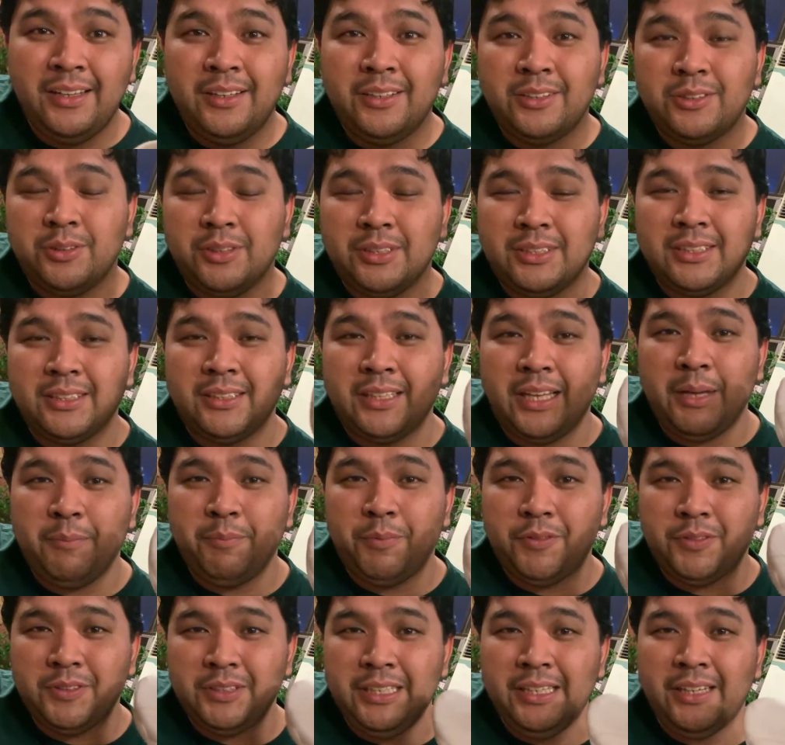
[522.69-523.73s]
So it's a type
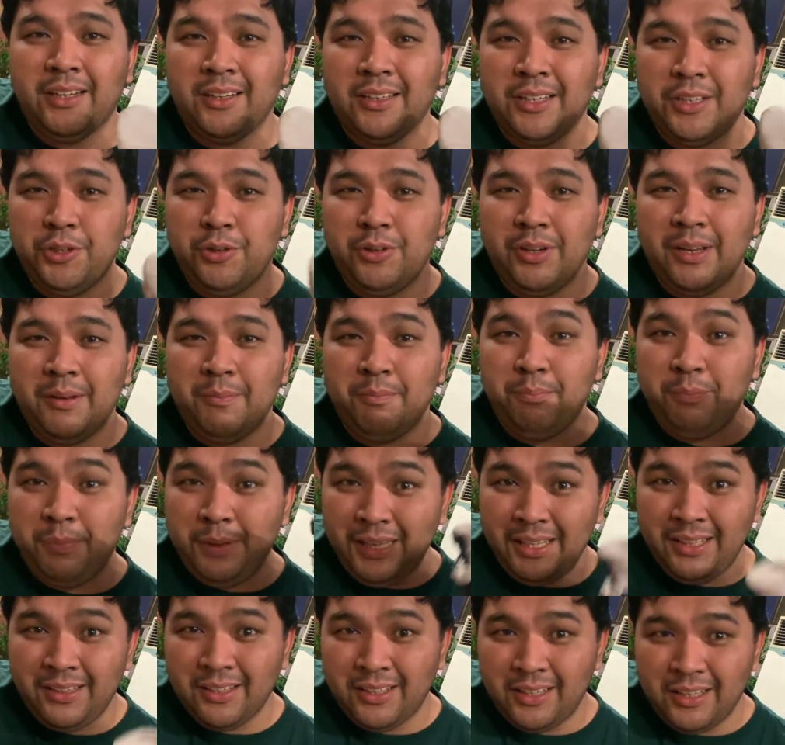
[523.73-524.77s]
of sneaker that you can
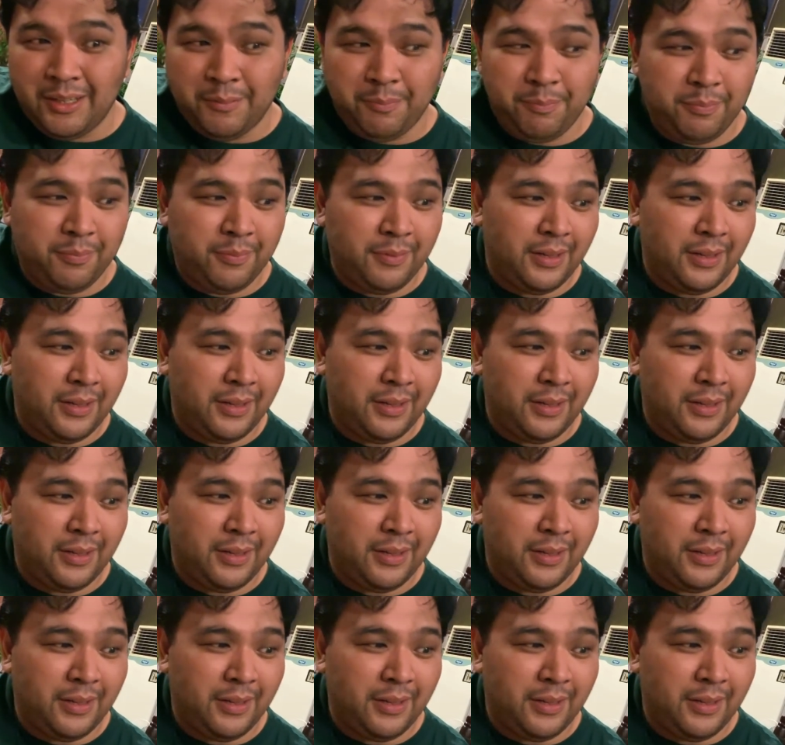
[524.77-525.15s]
beat up,